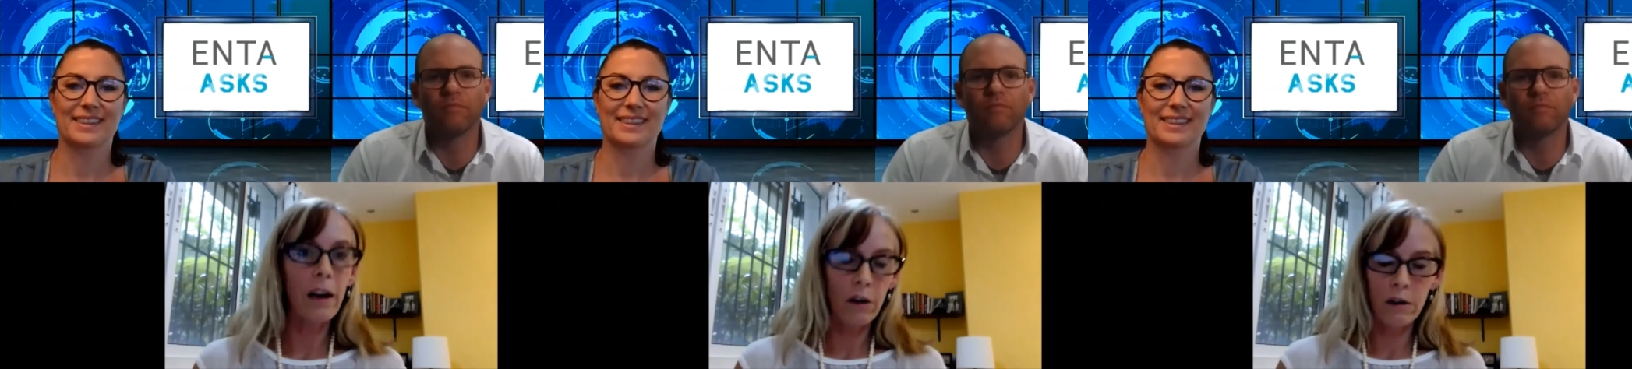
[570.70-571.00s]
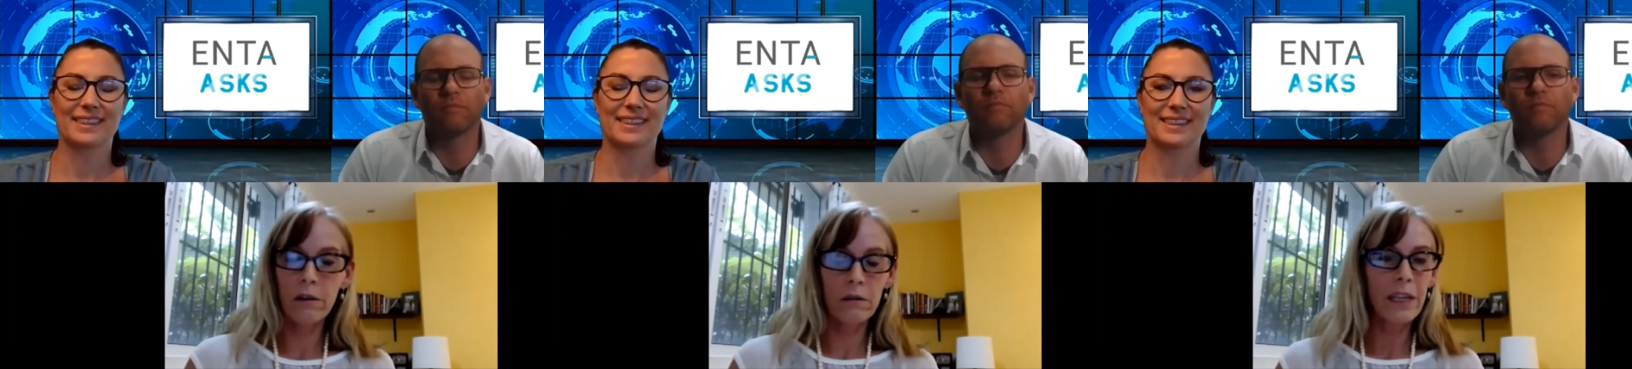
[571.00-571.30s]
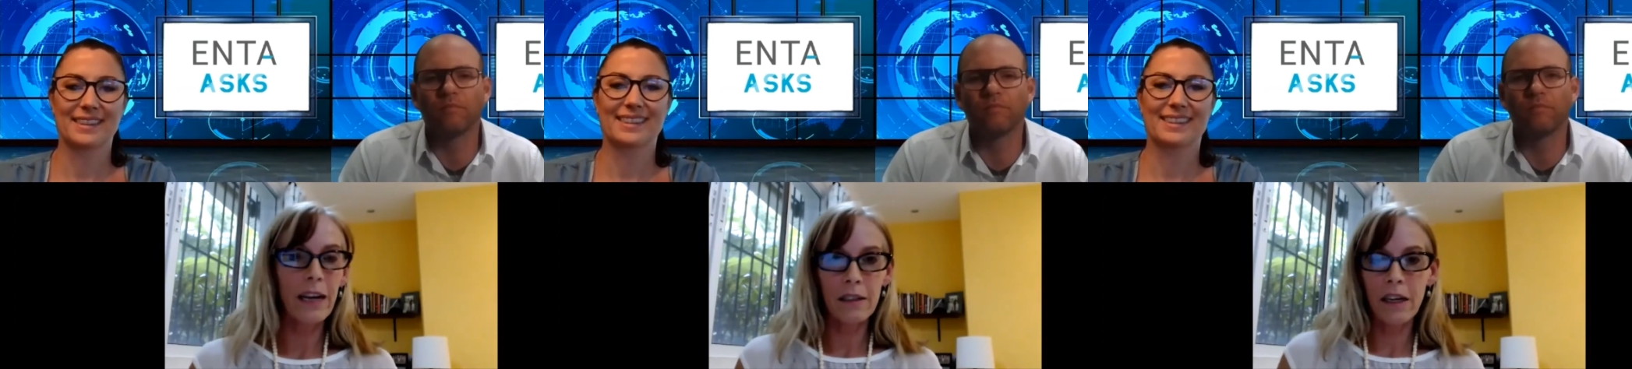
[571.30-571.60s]
Speaker 1: or
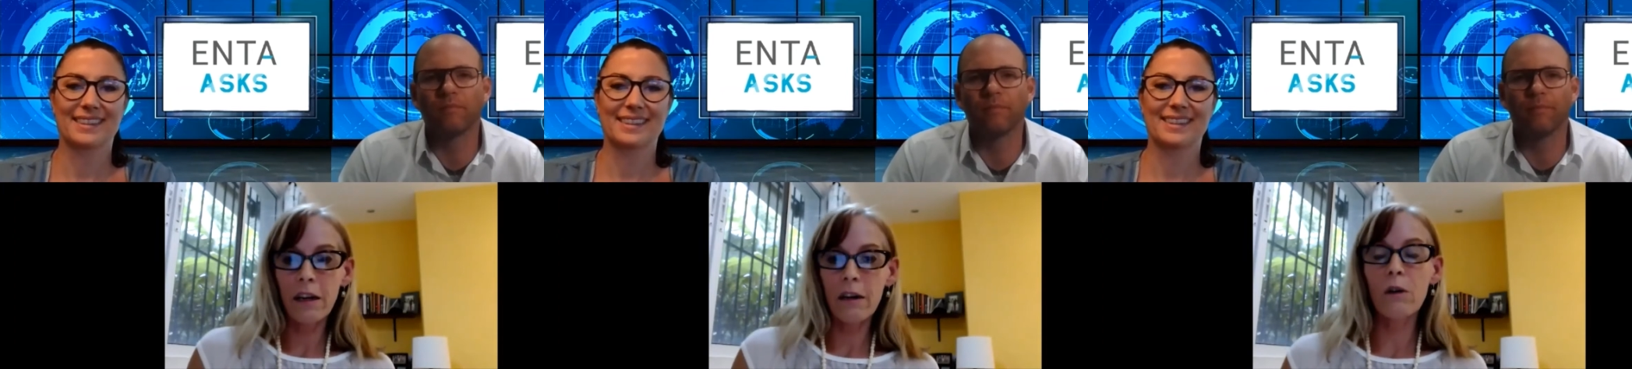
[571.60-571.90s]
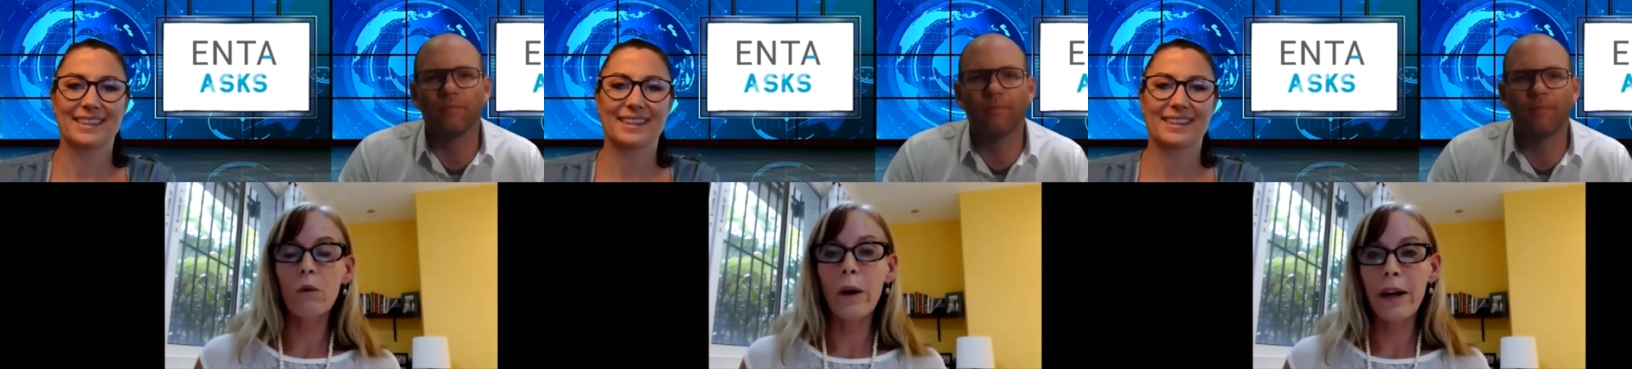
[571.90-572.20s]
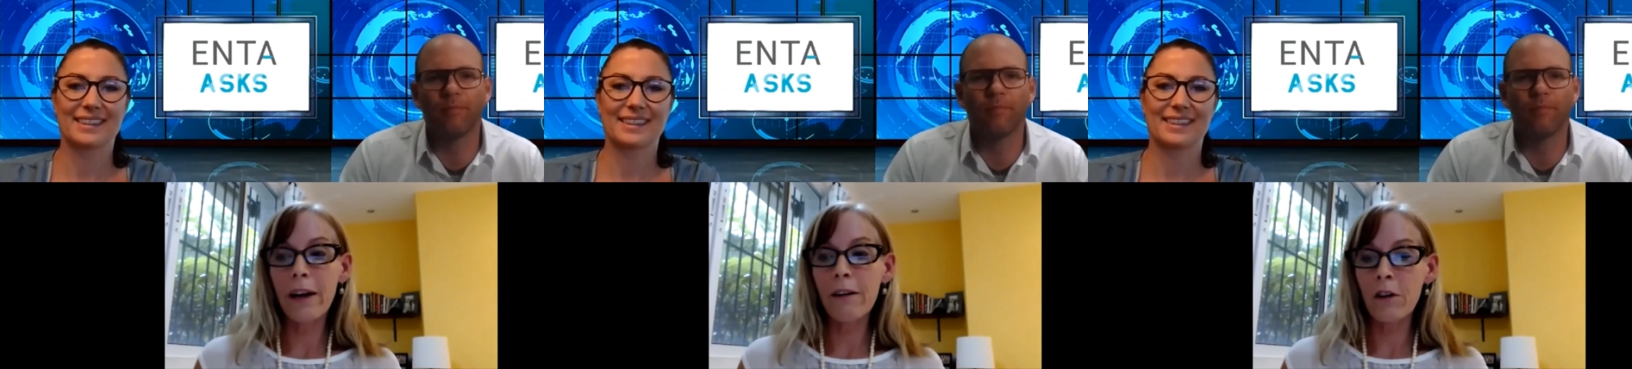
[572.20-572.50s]
texting or
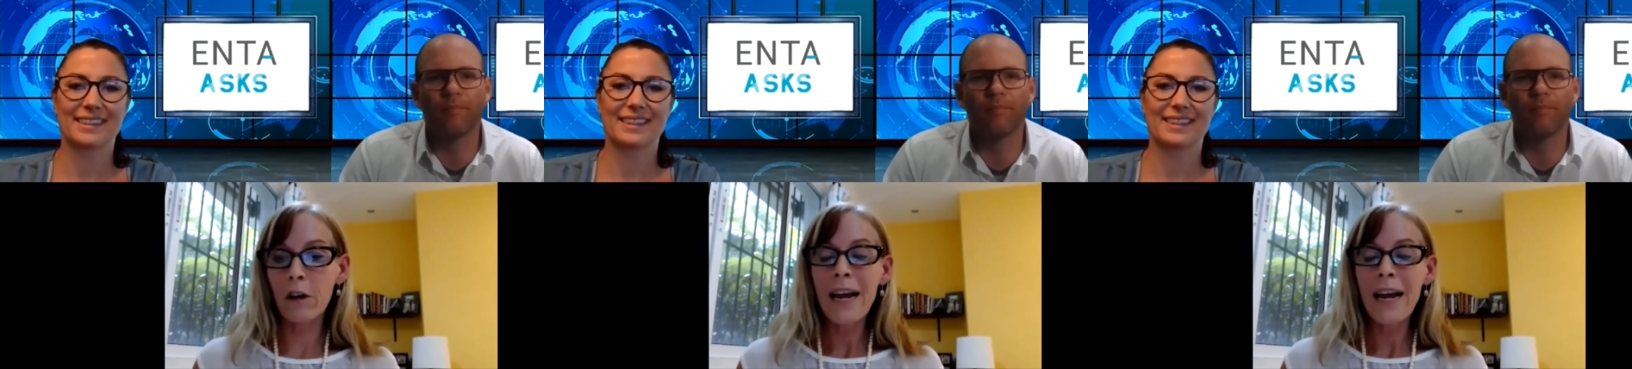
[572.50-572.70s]
whatever.